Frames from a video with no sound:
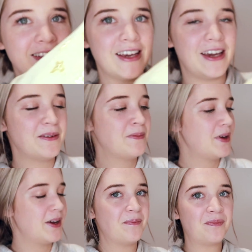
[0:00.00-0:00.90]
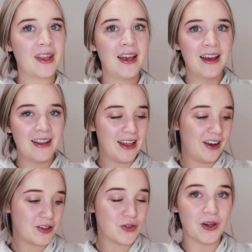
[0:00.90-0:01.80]
see, but yeah,
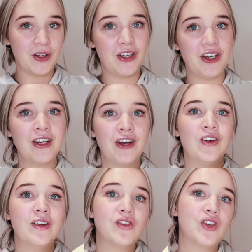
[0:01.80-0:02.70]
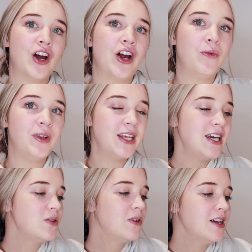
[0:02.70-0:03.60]
they are so cute. So with
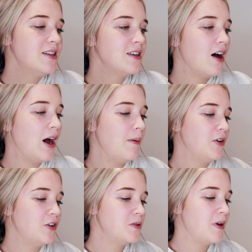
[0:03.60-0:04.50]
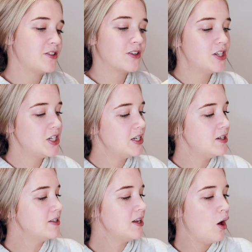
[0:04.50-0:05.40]
these ones, I'm going to make
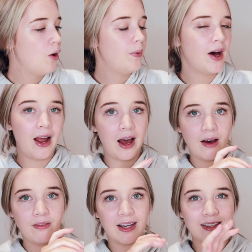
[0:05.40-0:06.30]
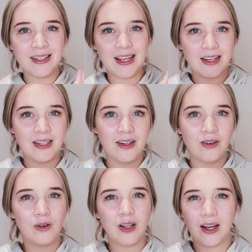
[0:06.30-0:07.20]
scrunchies, but have like a
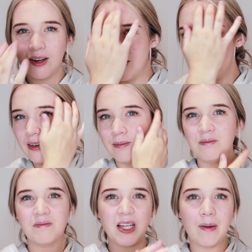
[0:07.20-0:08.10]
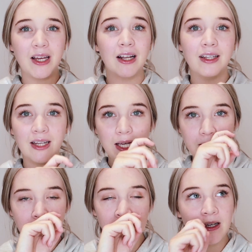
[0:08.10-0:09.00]
satin or like a something
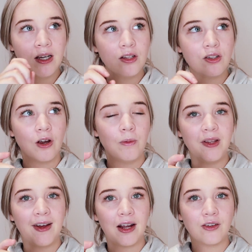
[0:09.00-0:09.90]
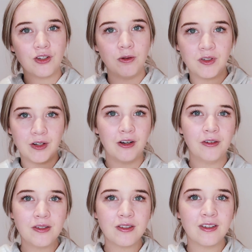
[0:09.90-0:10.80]
underneath. So it'll be like two
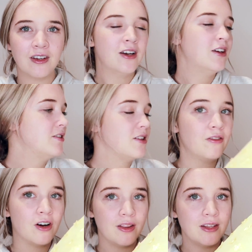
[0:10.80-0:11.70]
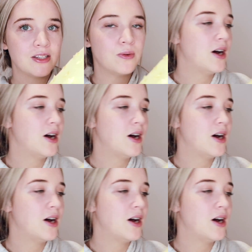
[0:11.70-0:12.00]
materials. So I've got this